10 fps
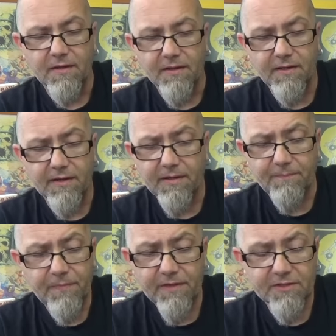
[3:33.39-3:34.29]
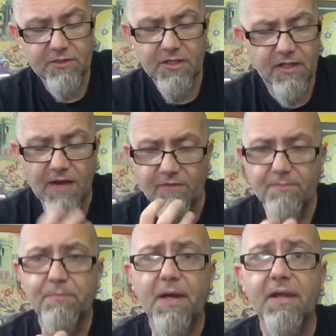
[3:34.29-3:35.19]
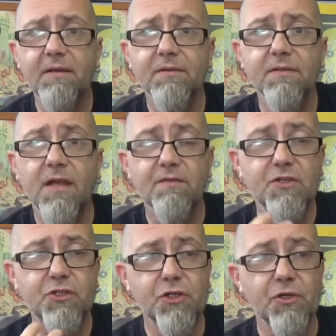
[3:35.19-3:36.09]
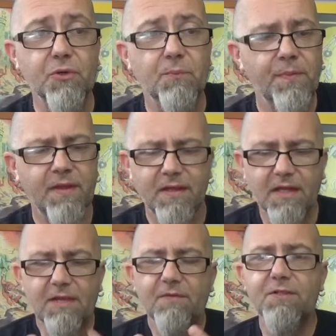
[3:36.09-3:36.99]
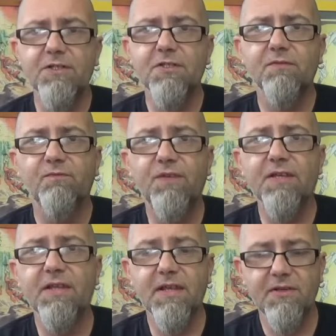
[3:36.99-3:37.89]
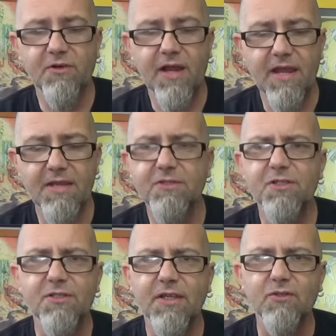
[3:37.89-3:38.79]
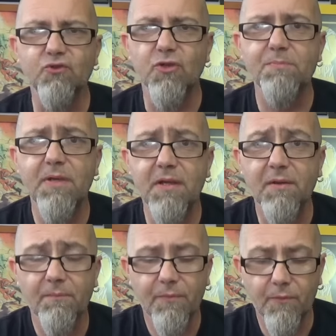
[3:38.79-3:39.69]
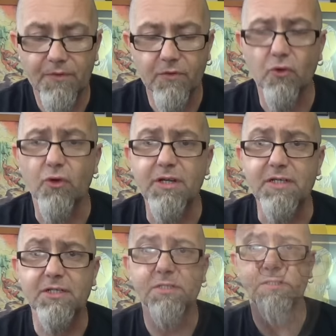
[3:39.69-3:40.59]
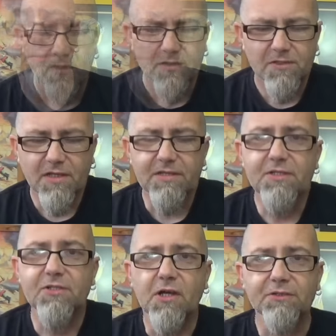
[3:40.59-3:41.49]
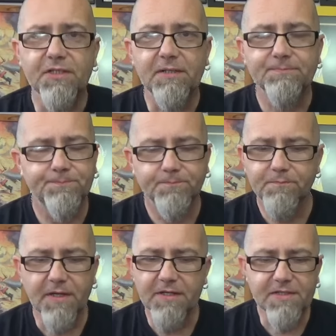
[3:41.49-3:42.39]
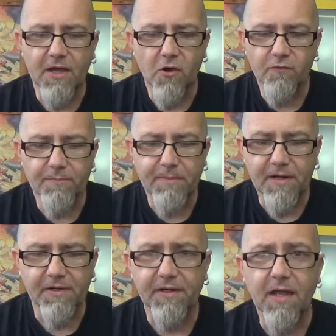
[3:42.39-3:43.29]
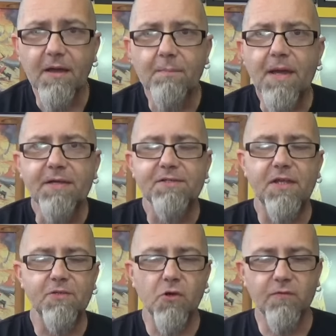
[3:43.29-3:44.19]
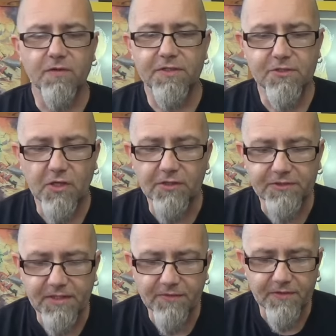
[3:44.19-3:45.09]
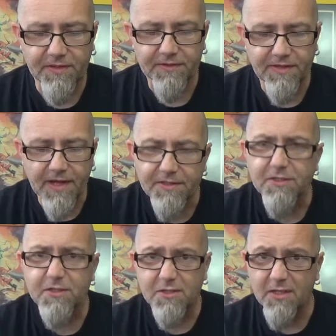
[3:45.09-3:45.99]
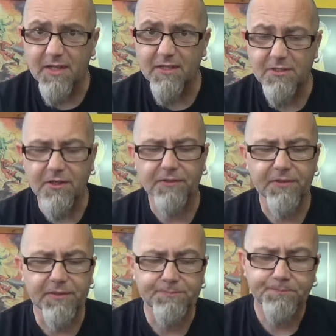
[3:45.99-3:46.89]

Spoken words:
It's every bite, every chew, and even just feeling it in your hands, it's just like dripping with grease. Slightly salty, but it's not overbearing. I'm not going to say it's overly salty, nothing like that. It's just slightly salty.